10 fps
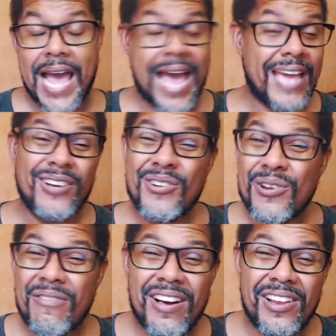I don't
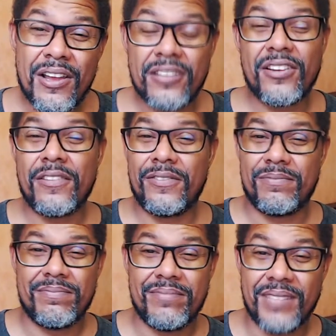know a lot of
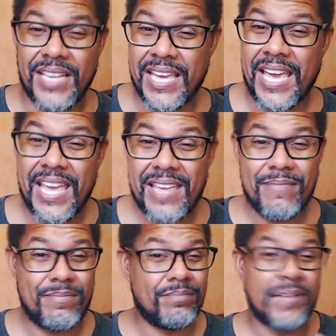gay
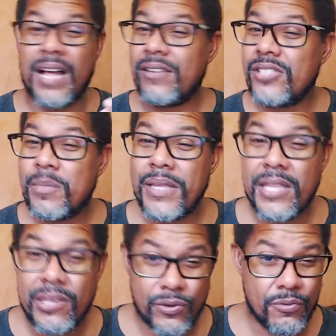
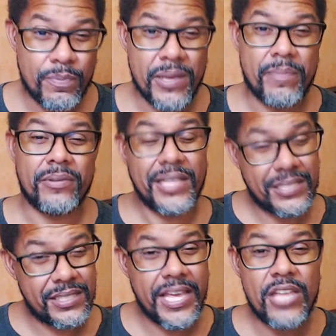LGBTQ people that
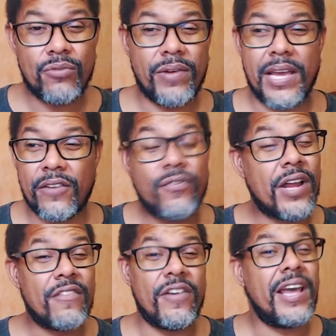stay together for
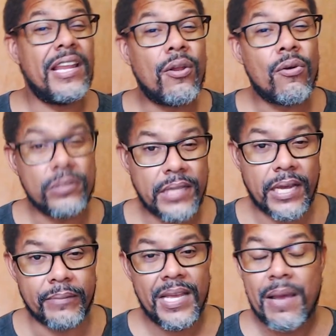a very long
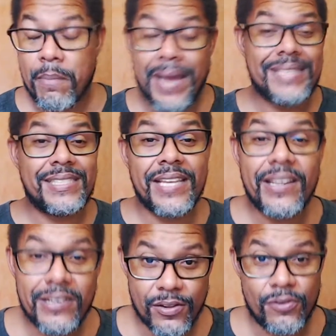time. My
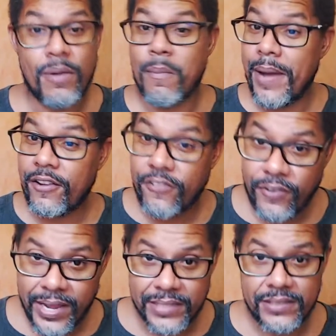circle, my
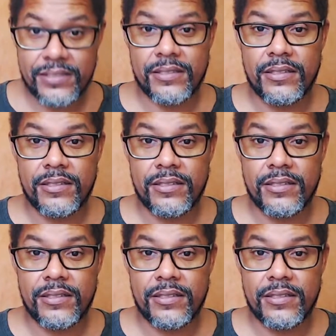friends,